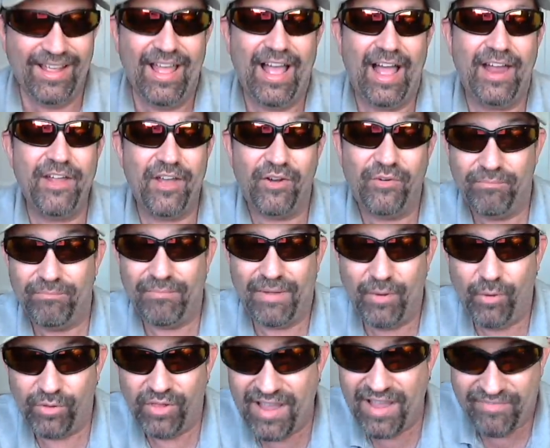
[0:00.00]
I know. My
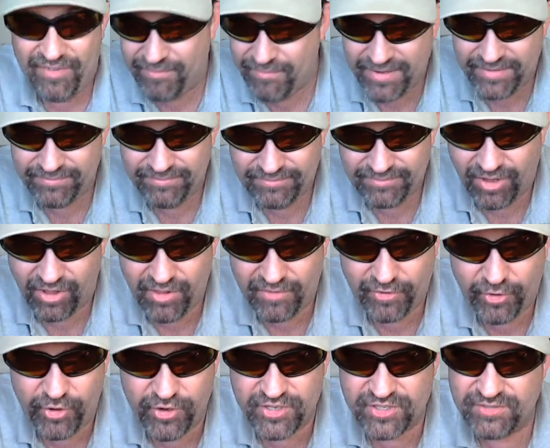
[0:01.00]
whole life I've been, all I've
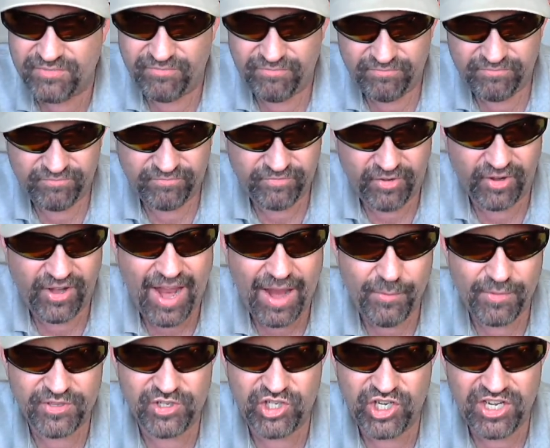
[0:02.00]
heard is, for a guy
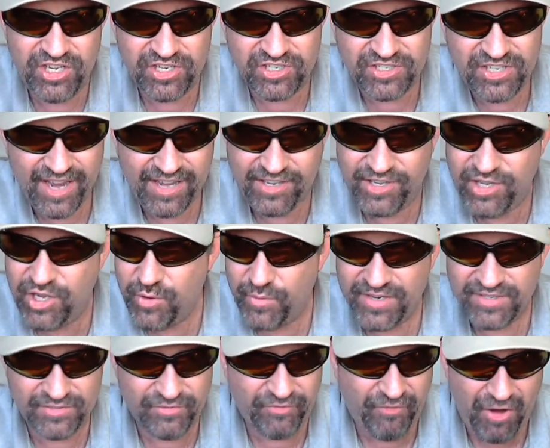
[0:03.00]
with genius IQ,
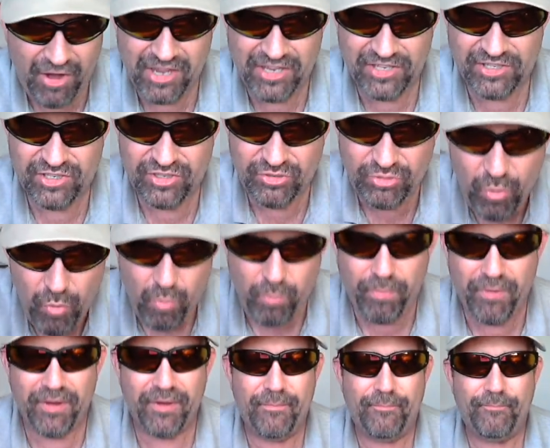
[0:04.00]
he's fucking stupid.